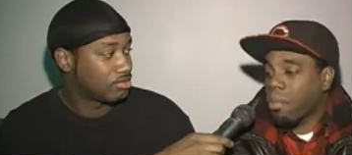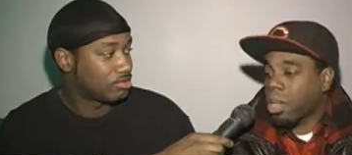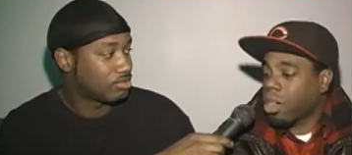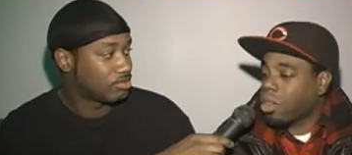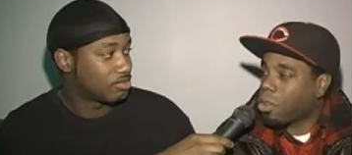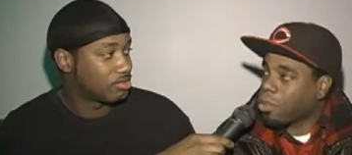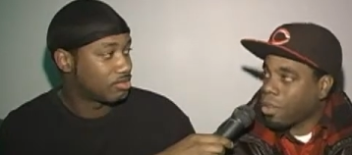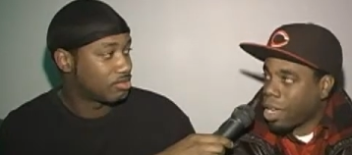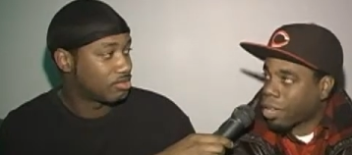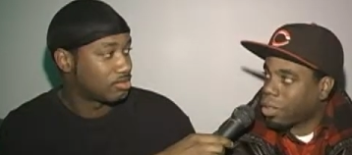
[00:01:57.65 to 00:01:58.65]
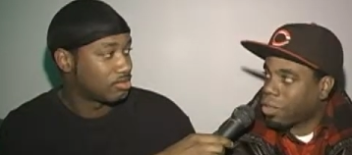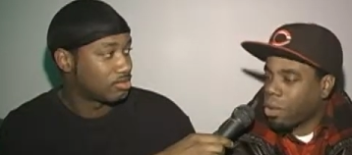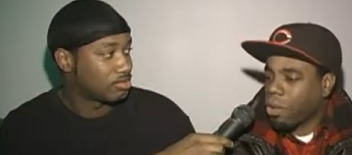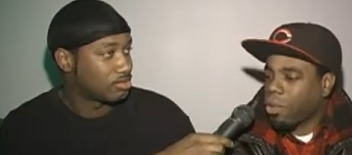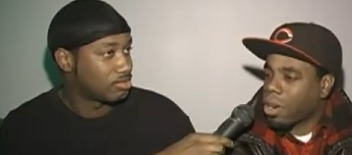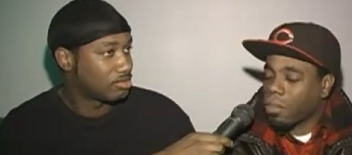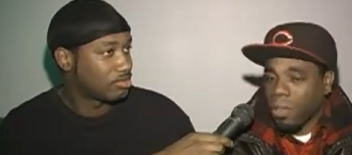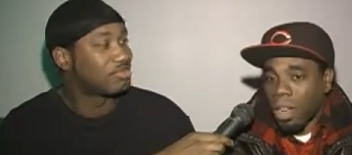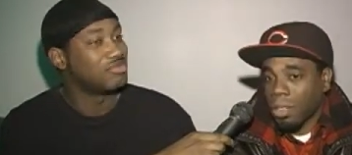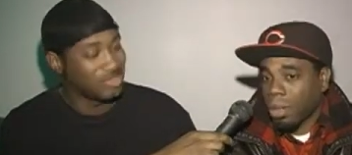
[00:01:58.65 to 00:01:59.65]
Speaker 1: me of the old Roc and the old Ruff
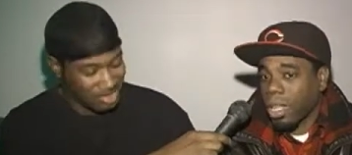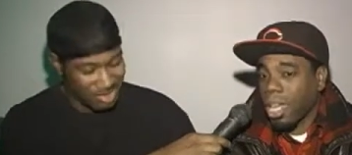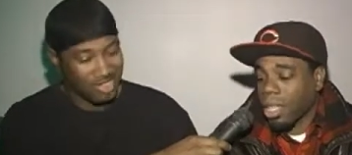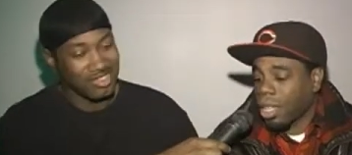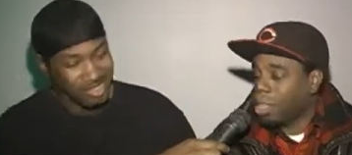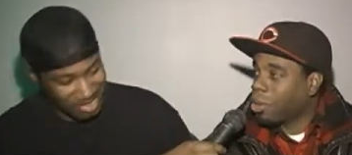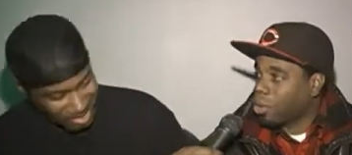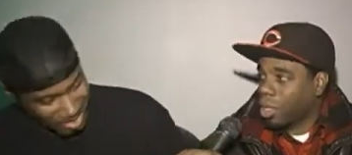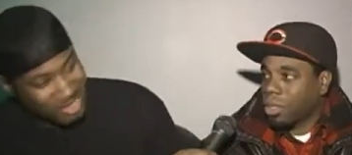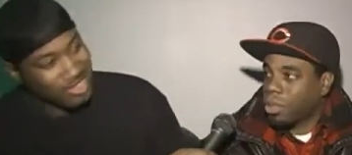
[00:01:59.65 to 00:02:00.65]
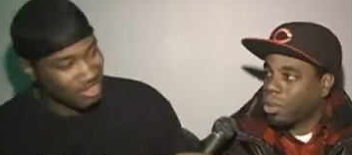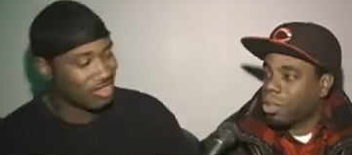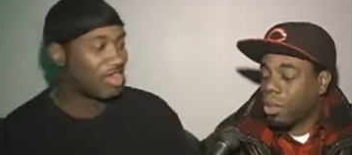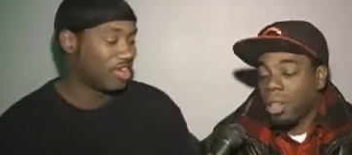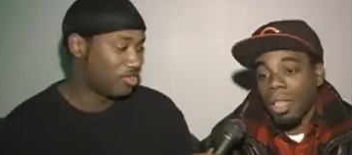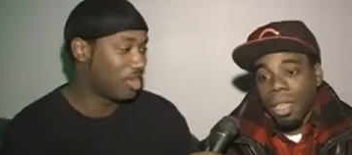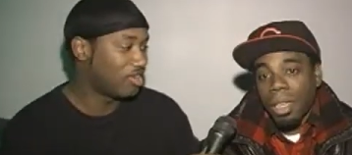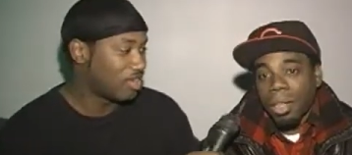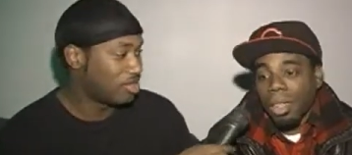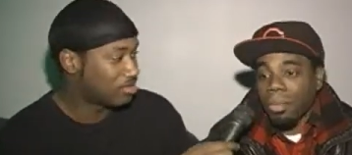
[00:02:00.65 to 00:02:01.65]
Ryders when they had their little thing going on.
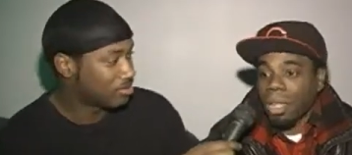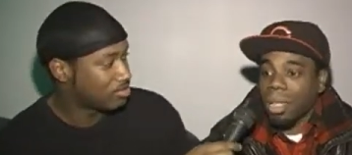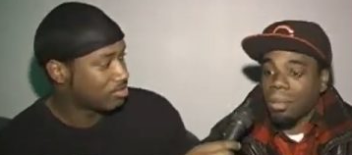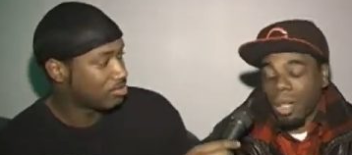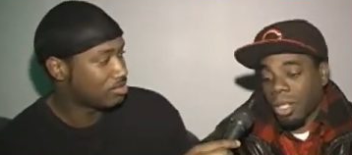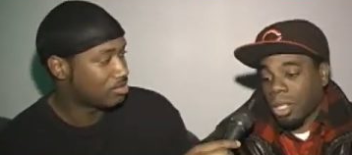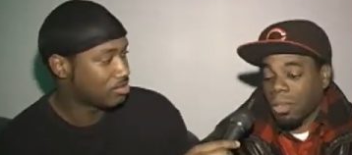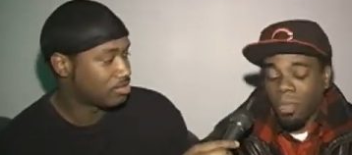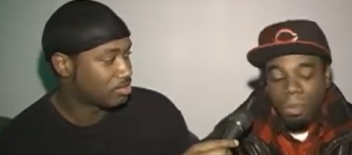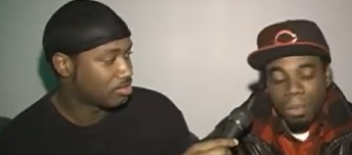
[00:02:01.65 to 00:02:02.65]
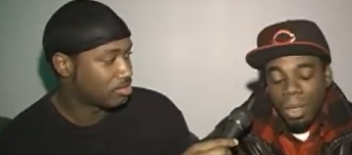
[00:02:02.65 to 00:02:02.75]
Right, right. I mean, but it's just from